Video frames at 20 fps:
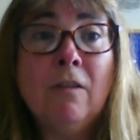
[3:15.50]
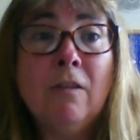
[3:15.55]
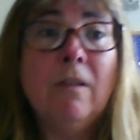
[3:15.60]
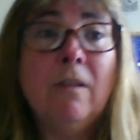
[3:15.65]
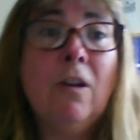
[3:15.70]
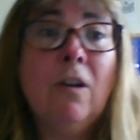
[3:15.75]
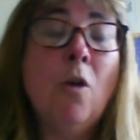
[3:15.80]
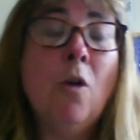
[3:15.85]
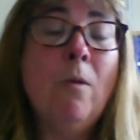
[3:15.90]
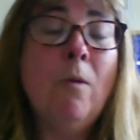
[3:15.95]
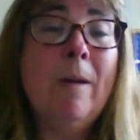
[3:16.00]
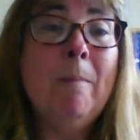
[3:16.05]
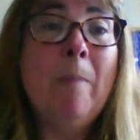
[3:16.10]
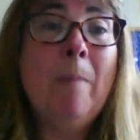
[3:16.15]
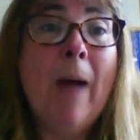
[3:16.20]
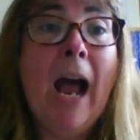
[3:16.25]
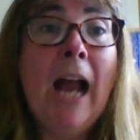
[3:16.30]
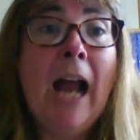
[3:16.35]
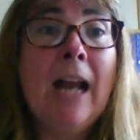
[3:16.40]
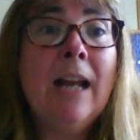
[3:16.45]
going
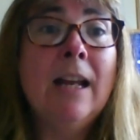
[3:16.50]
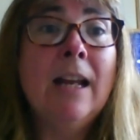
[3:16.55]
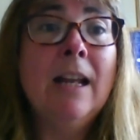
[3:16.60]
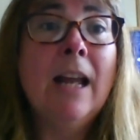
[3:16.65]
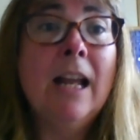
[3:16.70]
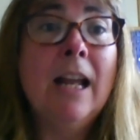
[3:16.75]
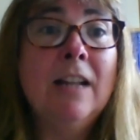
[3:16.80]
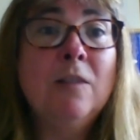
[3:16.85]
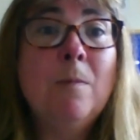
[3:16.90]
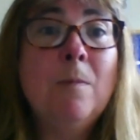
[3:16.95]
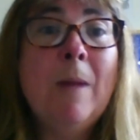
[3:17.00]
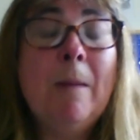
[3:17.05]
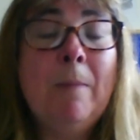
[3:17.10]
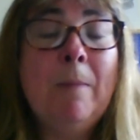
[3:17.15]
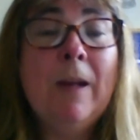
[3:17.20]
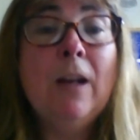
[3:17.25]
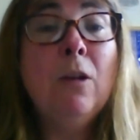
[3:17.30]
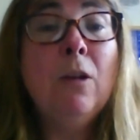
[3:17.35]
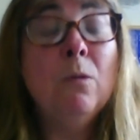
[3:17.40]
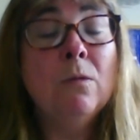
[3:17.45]
back uh, and maybe
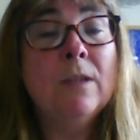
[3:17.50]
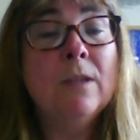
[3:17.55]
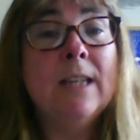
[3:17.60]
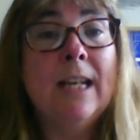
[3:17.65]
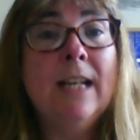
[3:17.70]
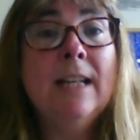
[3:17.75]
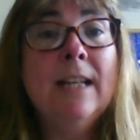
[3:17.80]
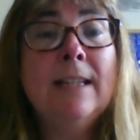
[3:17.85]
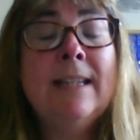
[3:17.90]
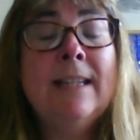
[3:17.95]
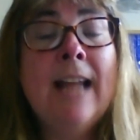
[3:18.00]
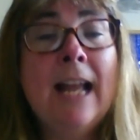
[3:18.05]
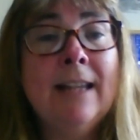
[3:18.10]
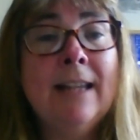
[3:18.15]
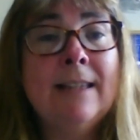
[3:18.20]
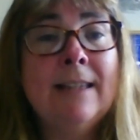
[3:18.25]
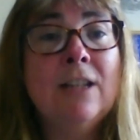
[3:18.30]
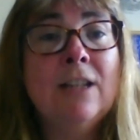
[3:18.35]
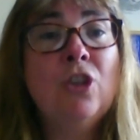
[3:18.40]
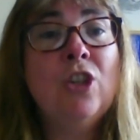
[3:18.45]
losing her
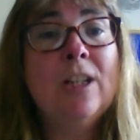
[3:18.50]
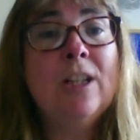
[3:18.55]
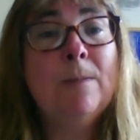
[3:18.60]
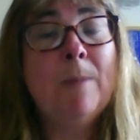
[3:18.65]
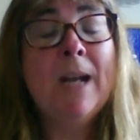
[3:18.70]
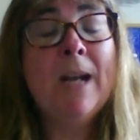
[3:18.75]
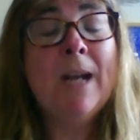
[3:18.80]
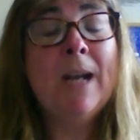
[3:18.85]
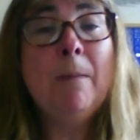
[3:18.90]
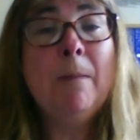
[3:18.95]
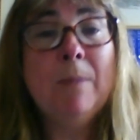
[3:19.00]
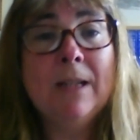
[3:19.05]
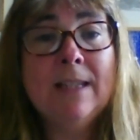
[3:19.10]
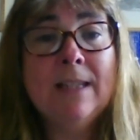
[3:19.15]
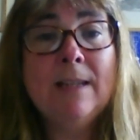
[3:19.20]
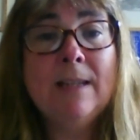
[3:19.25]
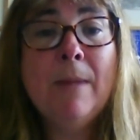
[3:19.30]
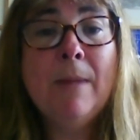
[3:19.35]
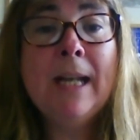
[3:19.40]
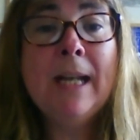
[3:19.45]
standard, she's been able to
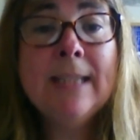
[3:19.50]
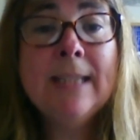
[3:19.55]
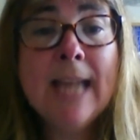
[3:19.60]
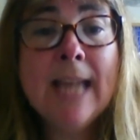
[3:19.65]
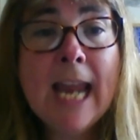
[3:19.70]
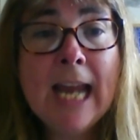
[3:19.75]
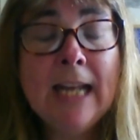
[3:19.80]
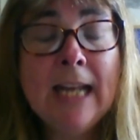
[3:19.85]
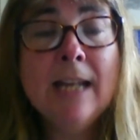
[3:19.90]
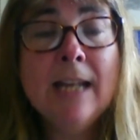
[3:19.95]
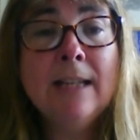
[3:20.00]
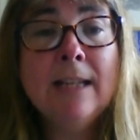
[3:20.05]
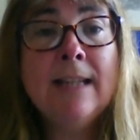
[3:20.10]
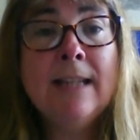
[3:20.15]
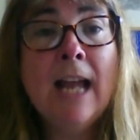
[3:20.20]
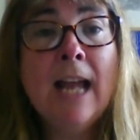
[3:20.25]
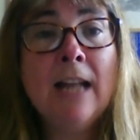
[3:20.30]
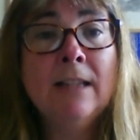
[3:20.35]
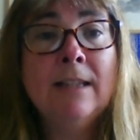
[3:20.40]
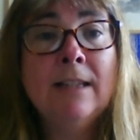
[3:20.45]
maintain her
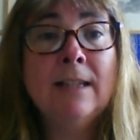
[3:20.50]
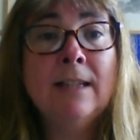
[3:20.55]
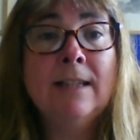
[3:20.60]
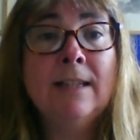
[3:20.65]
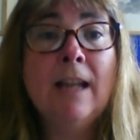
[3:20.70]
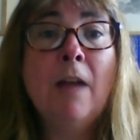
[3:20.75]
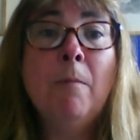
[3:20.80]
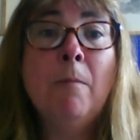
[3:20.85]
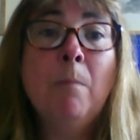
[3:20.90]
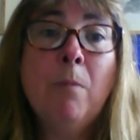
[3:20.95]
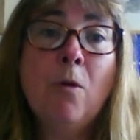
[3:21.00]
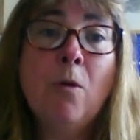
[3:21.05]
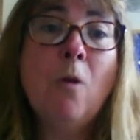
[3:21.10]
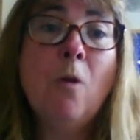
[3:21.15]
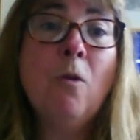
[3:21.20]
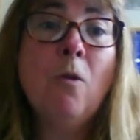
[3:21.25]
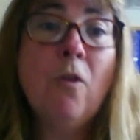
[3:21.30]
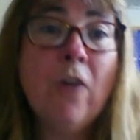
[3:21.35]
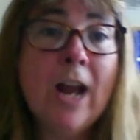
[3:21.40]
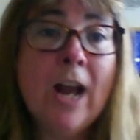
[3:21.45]
standard and
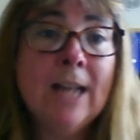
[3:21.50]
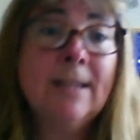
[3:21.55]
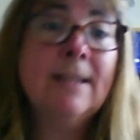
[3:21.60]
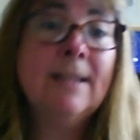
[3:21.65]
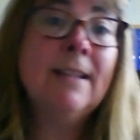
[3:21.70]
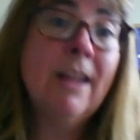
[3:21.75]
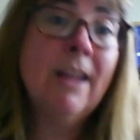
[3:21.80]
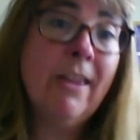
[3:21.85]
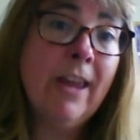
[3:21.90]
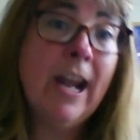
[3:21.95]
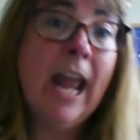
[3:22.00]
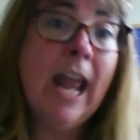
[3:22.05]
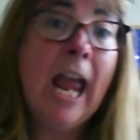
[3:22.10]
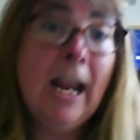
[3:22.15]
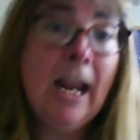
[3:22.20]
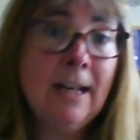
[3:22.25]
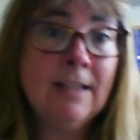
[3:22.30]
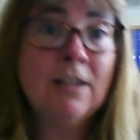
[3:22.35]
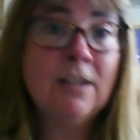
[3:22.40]
progress to the next